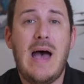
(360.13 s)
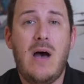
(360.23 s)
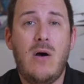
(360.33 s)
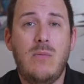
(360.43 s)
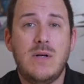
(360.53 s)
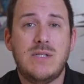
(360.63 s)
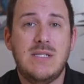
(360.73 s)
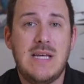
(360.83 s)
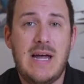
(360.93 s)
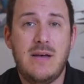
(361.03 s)
how
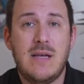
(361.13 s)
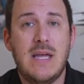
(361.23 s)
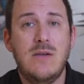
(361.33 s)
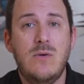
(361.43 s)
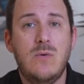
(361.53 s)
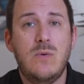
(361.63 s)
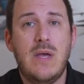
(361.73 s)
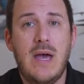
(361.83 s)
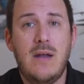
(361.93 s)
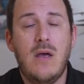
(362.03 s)
much data can you
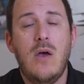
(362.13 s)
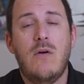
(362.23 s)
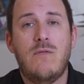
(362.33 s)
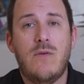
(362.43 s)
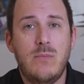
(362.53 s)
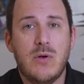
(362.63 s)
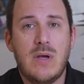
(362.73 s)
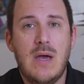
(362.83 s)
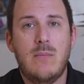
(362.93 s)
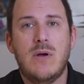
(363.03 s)
get from your
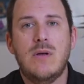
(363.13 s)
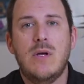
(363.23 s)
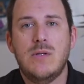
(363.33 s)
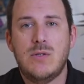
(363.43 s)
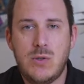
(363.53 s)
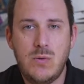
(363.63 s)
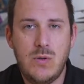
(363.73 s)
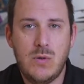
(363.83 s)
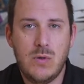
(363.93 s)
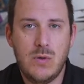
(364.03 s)
camera to
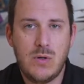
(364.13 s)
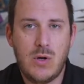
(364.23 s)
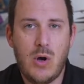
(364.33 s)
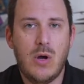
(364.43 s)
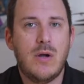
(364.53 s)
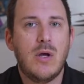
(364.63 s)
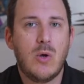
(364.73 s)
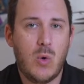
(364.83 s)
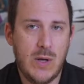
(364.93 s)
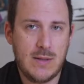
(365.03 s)
your card
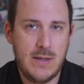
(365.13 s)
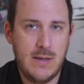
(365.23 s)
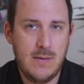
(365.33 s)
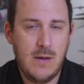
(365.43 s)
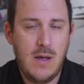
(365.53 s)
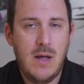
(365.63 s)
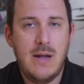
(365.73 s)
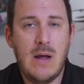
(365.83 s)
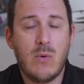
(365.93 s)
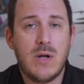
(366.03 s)
quickly.
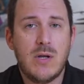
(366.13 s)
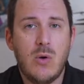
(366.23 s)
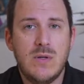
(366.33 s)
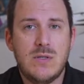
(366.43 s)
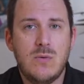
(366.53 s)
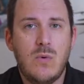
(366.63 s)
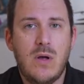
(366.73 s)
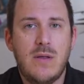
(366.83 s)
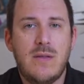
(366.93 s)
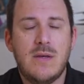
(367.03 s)
Now we're gonna go into
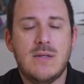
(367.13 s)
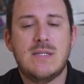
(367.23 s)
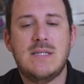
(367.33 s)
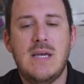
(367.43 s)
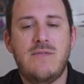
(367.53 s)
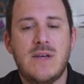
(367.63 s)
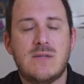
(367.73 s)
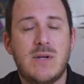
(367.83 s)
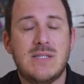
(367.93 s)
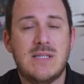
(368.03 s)
uh, the C F
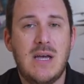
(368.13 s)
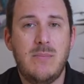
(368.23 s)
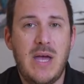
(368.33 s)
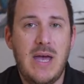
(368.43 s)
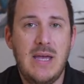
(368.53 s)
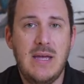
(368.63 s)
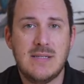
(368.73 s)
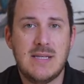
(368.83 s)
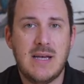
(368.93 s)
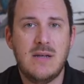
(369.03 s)
Express Type A in
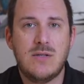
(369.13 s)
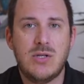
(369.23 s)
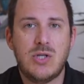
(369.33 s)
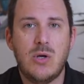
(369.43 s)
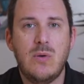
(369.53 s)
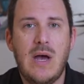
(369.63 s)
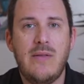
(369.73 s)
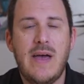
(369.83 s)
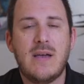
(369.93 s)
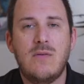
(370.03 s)
a second to show you
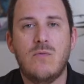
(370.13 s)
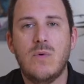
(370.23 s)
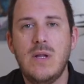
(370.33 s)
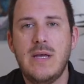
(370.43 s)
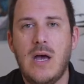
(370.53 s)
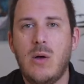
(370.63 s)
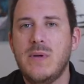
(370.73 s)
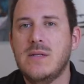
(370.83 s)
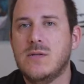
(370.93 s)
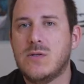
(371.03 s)
how that can really
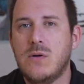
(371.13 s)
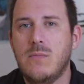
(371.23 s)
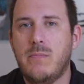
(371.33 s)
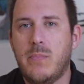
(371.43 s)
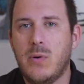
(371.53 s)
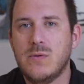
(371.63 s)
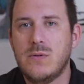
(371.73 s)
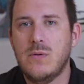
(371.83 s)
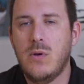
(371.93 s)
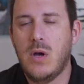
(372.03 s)
help in certain burst,